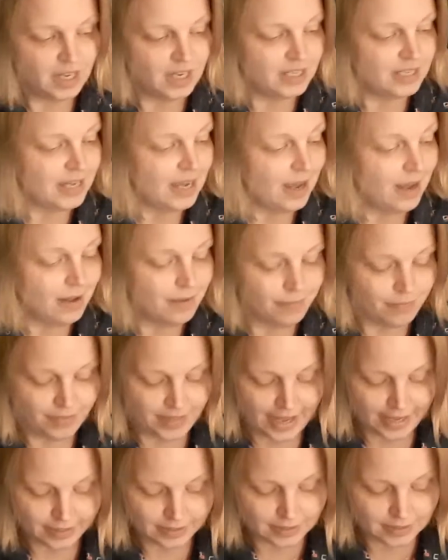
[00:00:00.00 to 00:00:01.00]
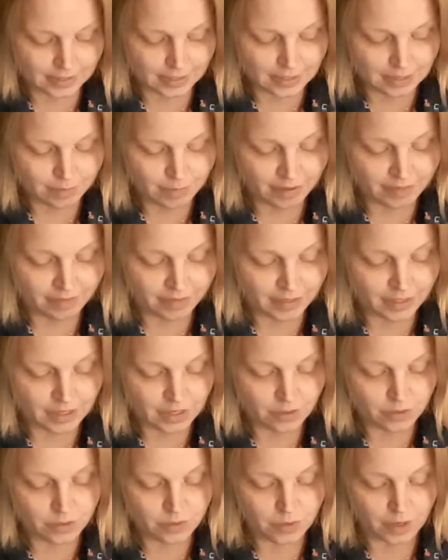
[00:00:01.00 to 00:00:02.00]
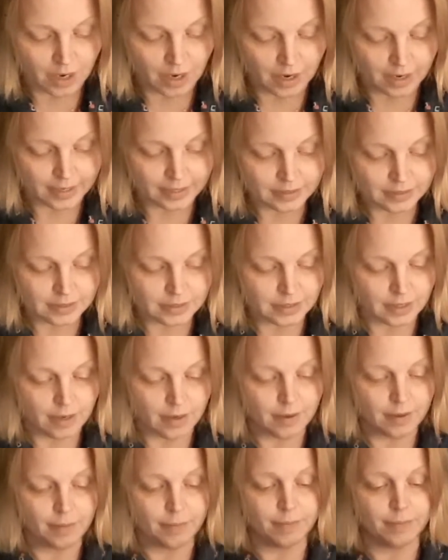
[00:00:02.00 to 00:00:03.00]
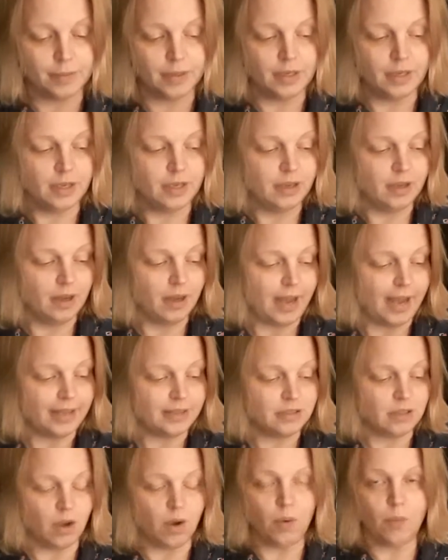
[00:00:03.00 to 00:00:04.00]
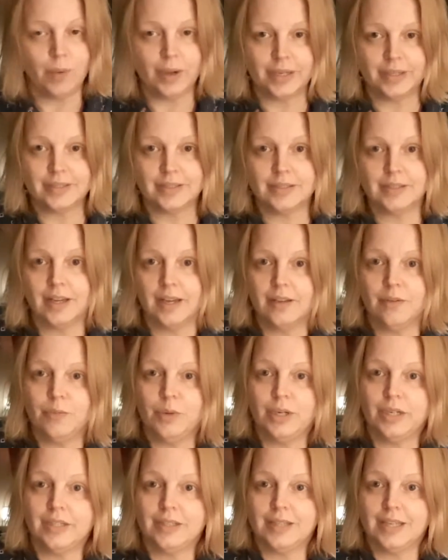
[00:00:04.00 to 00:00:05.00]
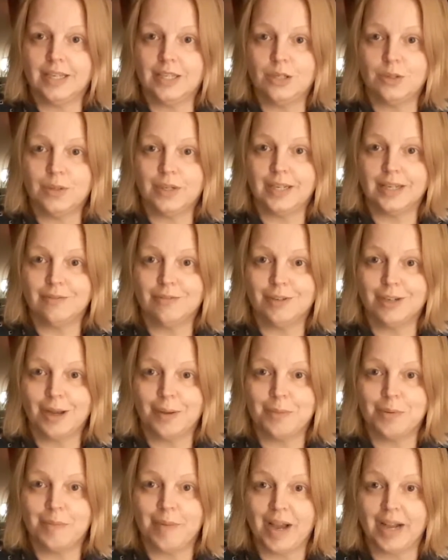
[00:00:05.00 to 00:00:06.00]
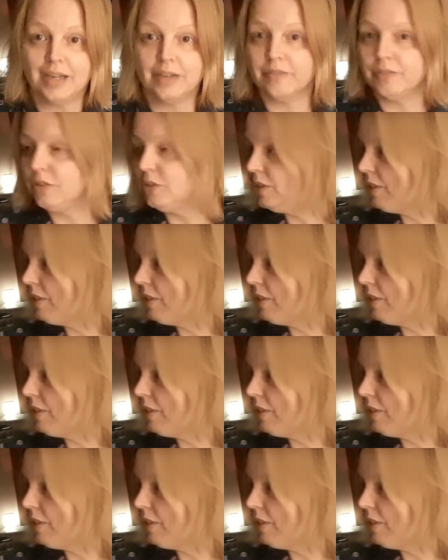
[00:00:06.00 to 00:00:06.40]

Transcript: yeah, that's the end of my video, you guys. As always, I wanted to thank you again for coming back. If you